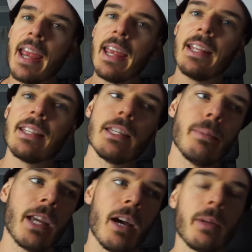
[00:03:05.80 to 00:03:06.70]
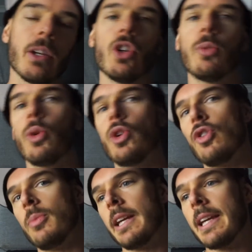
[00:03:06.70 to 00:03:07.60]
into becoming a normal
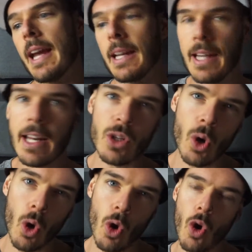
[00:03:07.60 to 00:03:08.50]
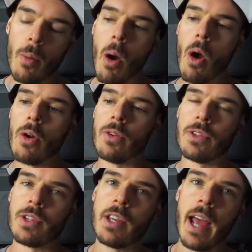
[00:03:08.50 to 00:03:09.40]
human again, getting your
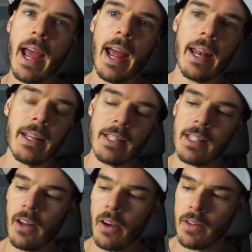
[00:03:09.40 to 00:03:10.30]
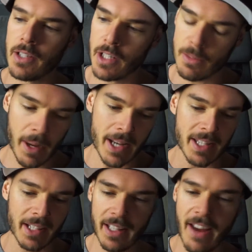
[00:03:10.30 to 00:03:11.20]
hormones and just
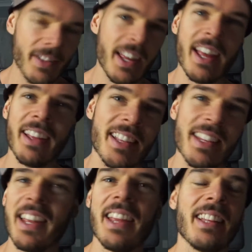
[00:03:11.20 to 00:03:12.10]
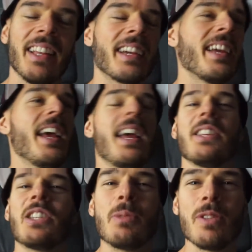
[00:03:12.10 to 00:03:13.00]
basically everything in it, like
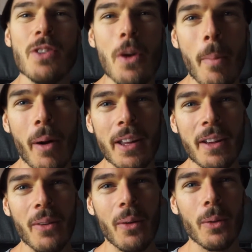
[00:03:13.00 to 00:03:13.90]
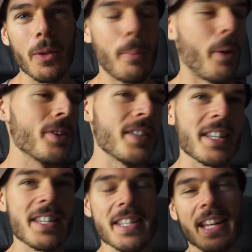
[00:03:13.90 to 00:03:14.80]
in terms of in your body, all the
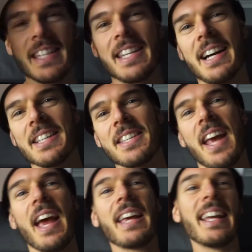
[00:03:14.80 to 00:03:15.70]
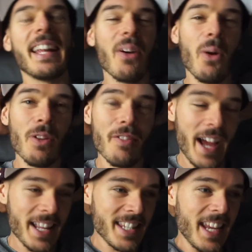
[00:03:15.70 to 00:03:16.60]
processes that it does, getting all of
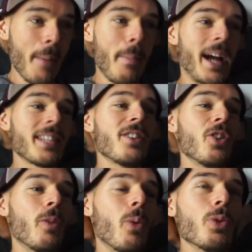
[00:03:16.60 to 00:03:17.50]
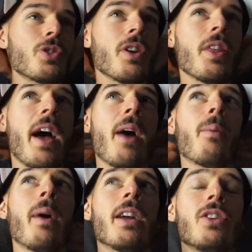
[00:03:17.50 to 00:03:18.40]
that to get back to normal, so
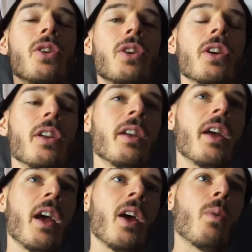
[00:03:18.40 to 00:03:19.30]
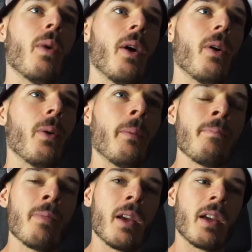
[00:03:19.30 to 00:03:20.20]
that way you can, well,
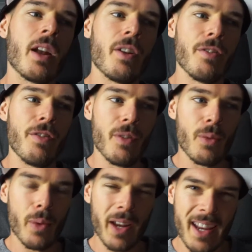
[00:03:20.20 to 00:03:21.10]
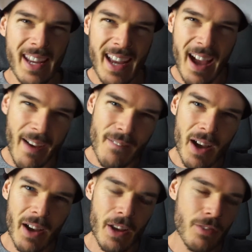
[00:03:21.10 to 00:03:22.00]
kind of
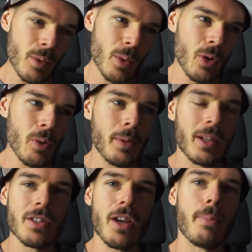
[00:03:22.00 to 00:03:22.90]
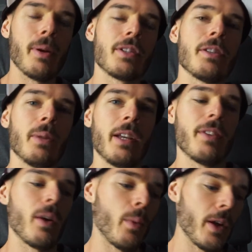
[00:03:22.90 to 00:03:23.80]
recover, if you will, because I personally believe
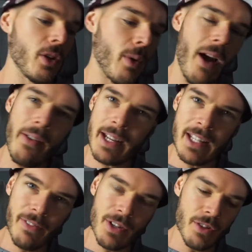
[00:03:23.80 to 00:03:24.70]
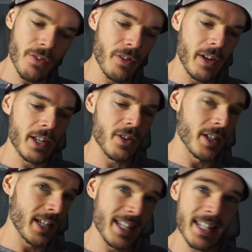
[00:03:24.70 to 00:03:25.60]
that when you are in a deficit for any
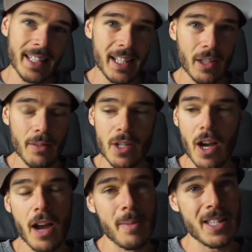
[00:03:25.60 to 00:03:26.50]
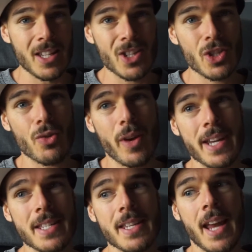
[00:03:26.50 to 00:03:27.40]
sort of decent length of time, it's a
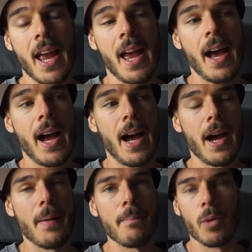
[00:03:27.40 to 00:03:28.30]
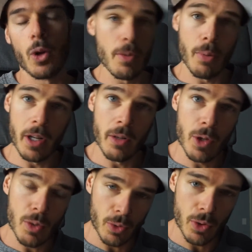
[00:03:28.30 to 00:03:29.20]
stress on your body,
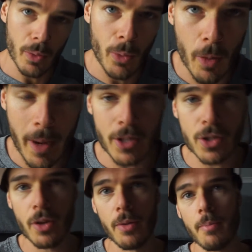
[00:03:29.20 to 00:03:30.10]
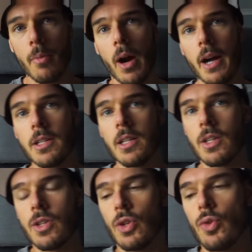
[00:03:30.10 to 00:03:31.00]
which we'll talk more about soon, right? So
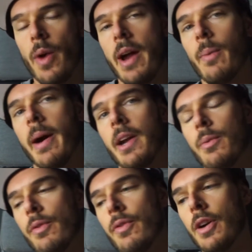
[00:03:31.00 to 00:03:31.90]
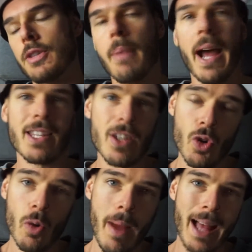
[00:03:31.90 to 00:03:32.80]
this is a great way to reverse back to
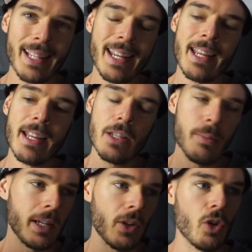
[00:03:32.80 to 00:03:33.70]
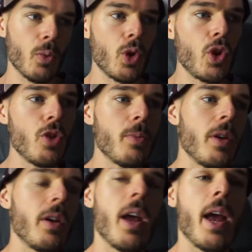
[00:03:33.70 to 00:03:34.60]
normality, to being a normal human,